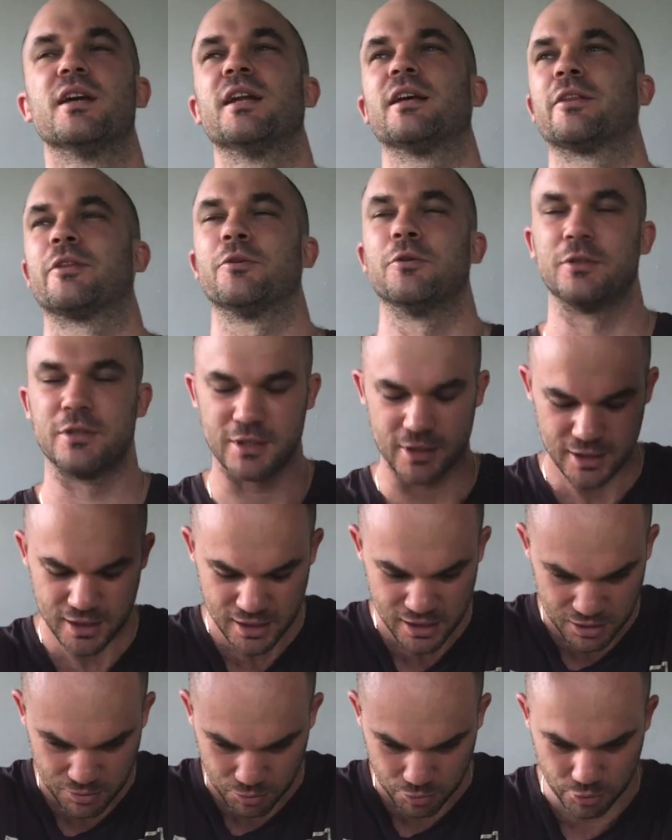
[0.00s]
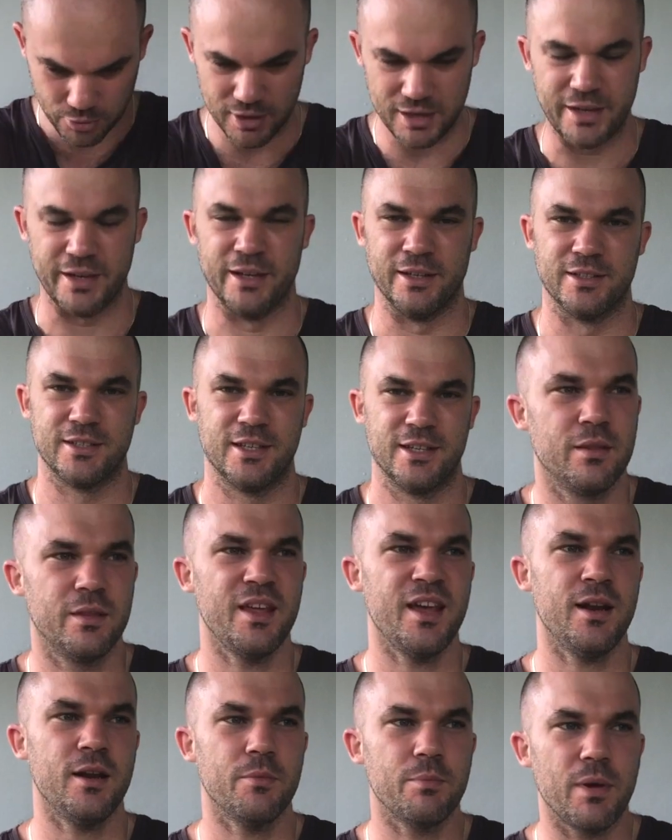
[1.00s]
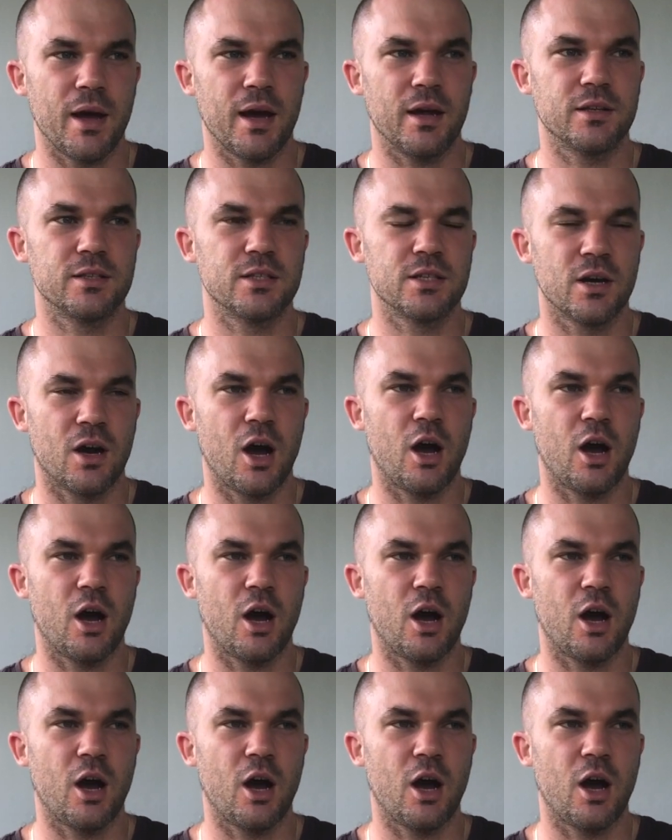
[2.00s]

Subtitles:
And I thought, brilliant. Then about